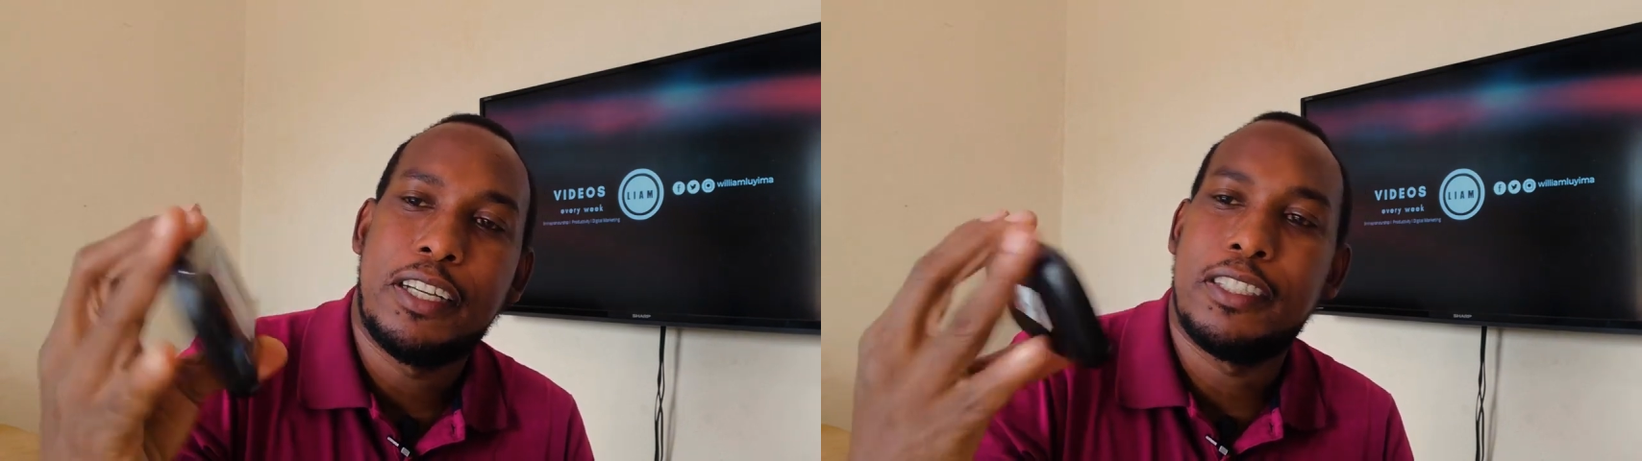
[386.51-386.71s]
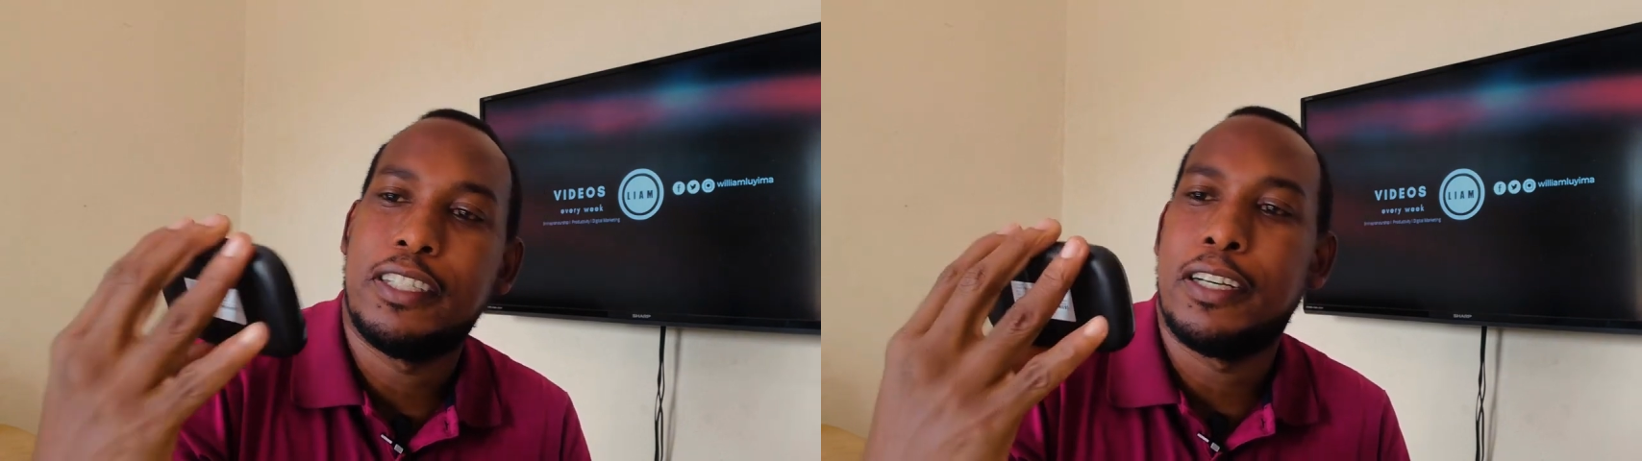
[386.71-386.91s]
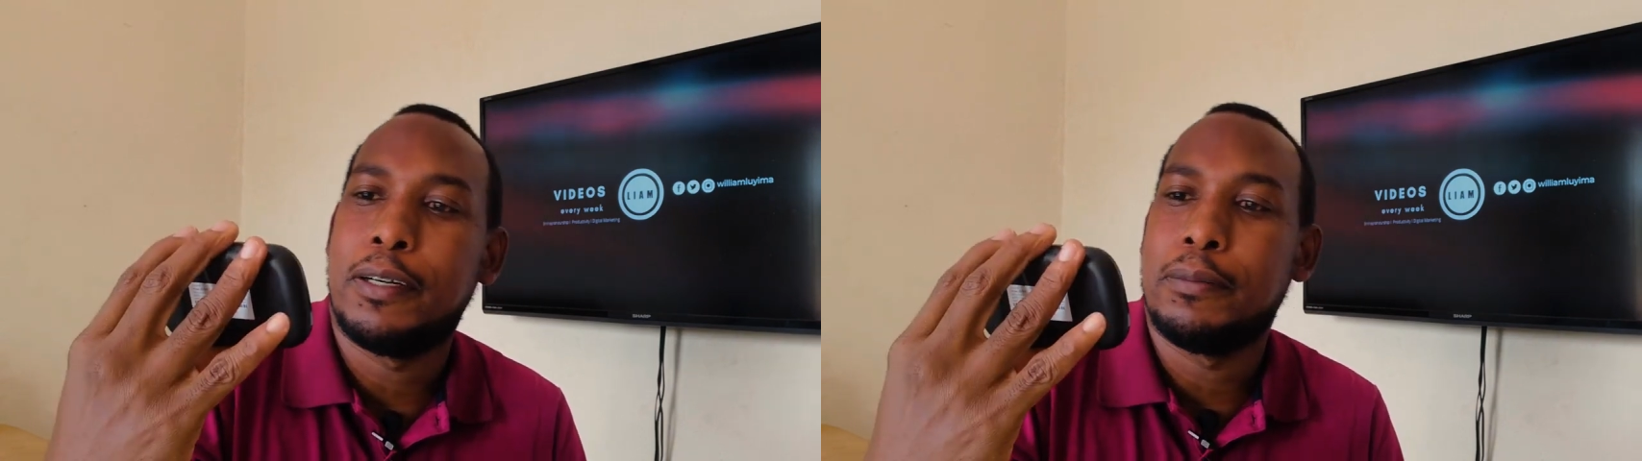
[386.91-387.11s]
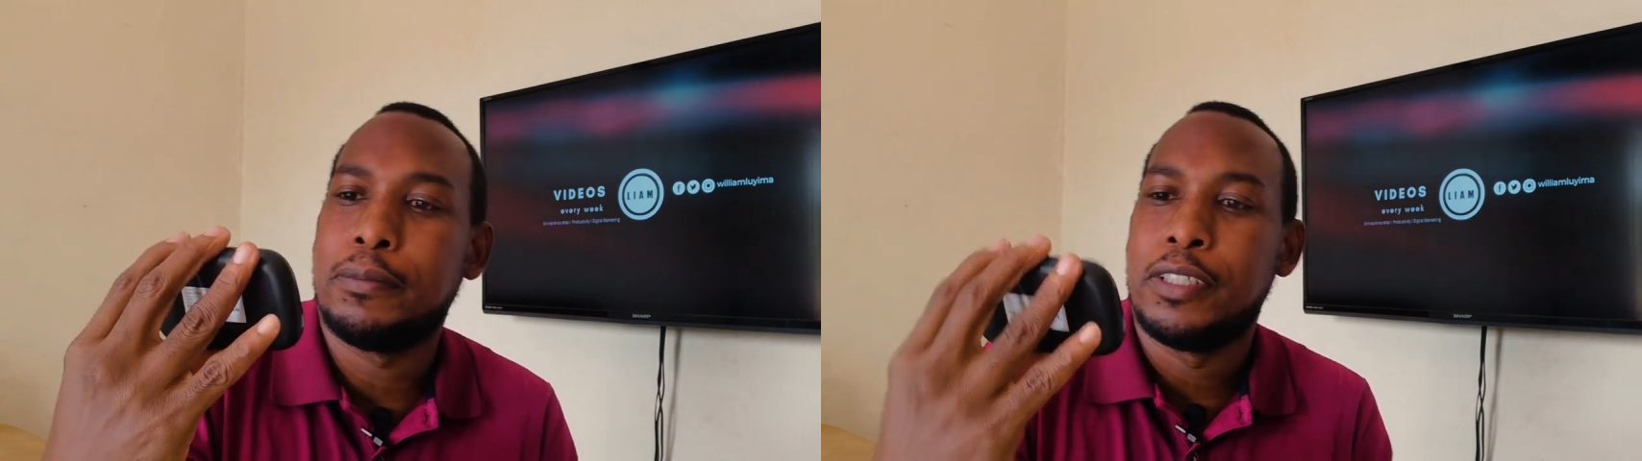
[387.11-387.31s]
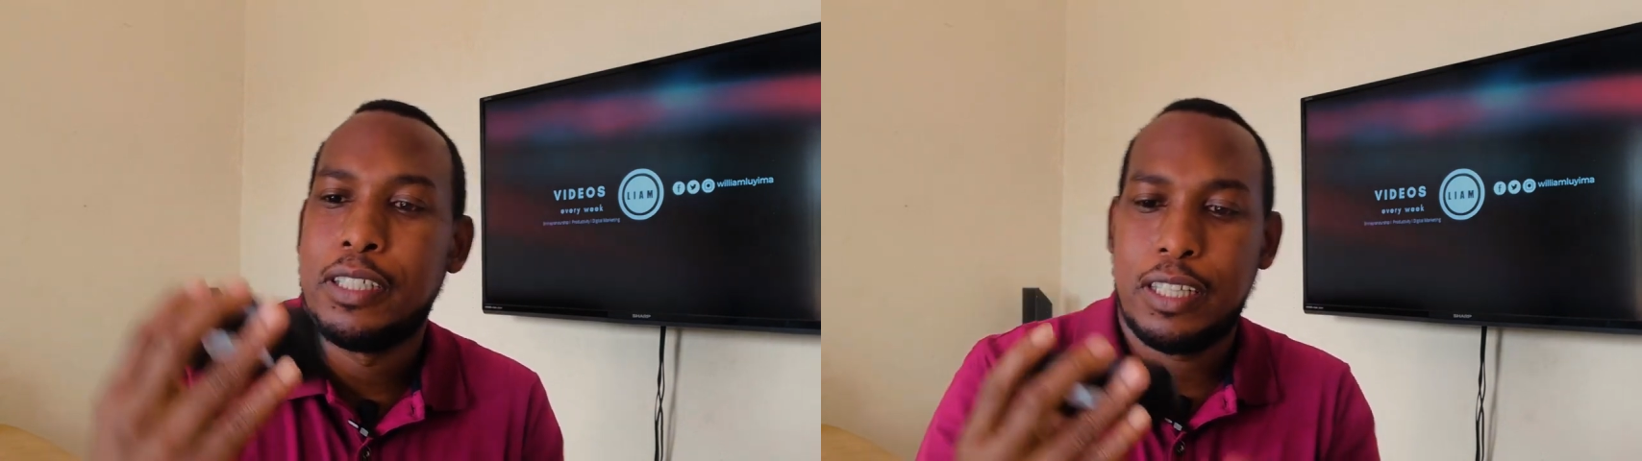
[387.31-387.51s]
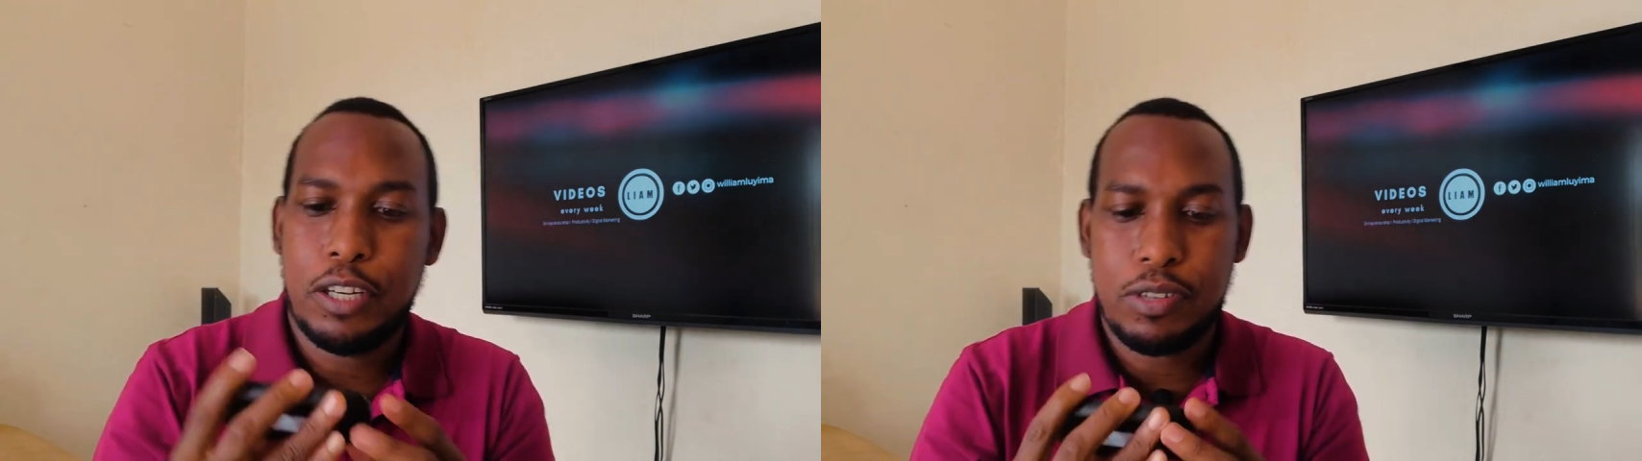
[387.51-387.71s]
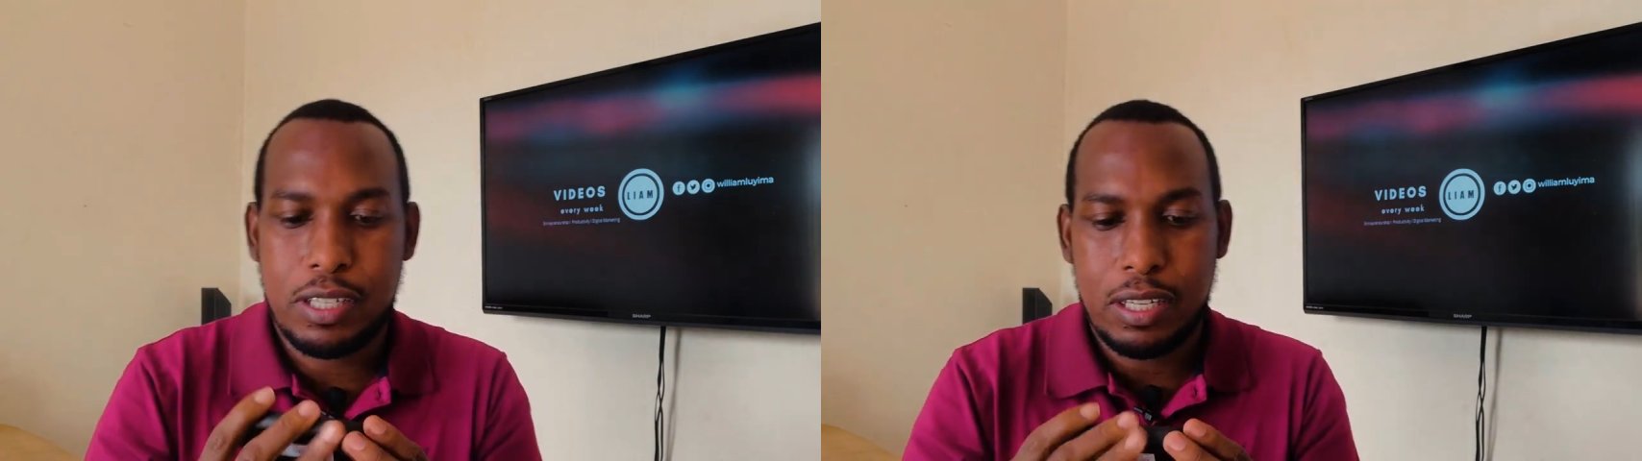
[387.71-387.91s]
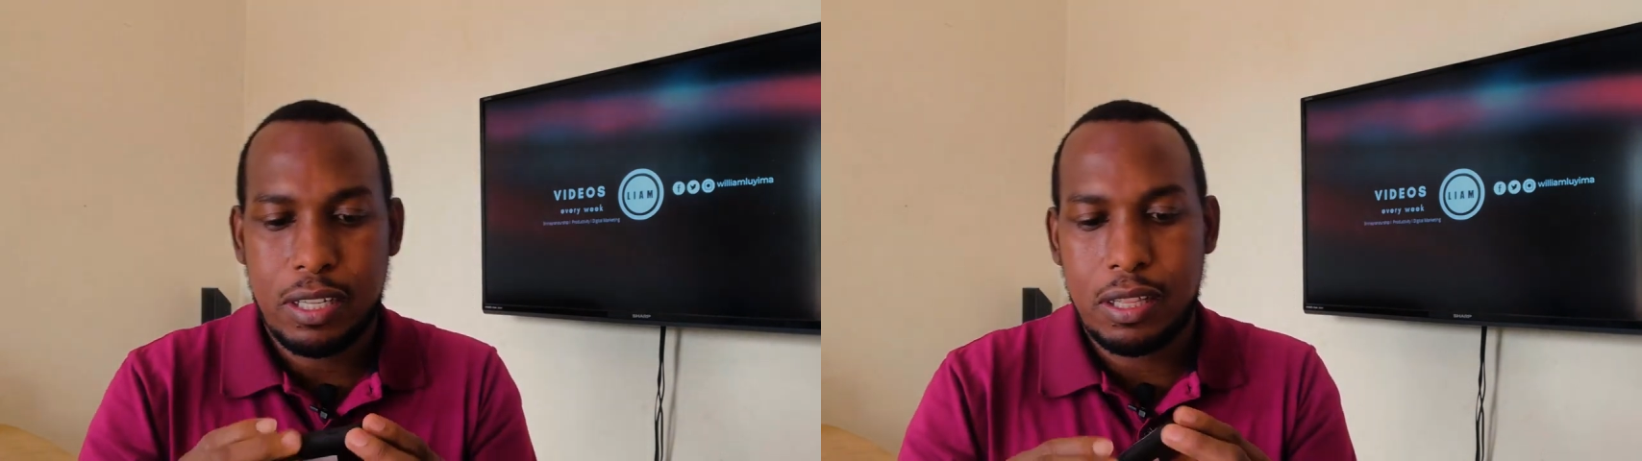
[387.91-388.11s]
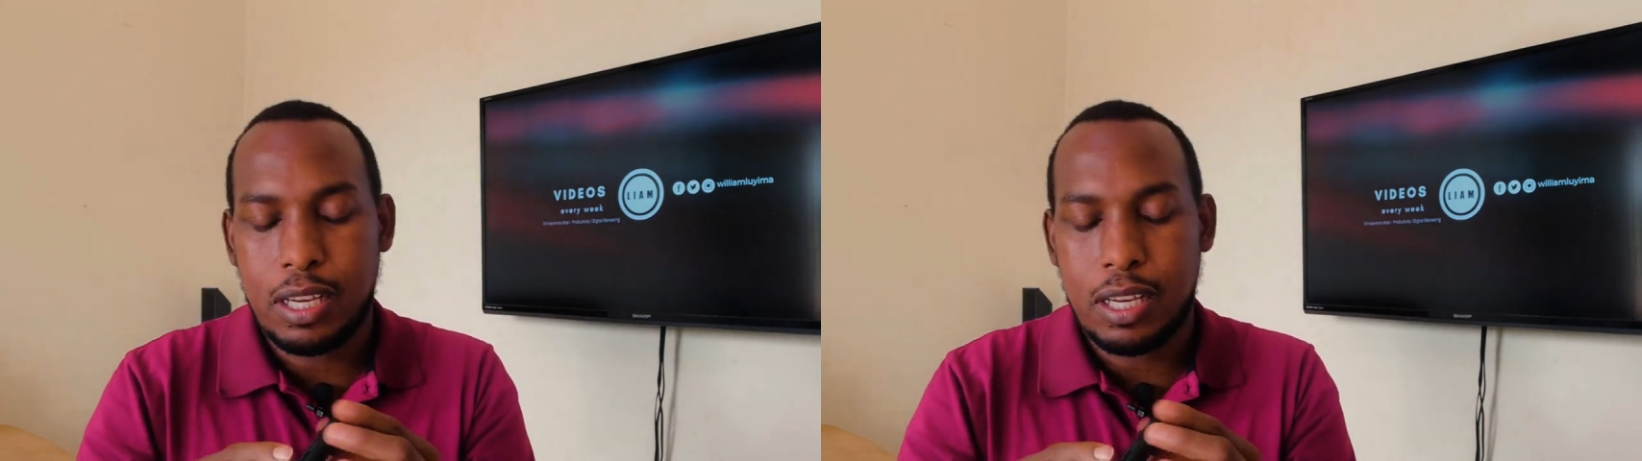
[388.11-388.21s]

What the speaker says: And the interesting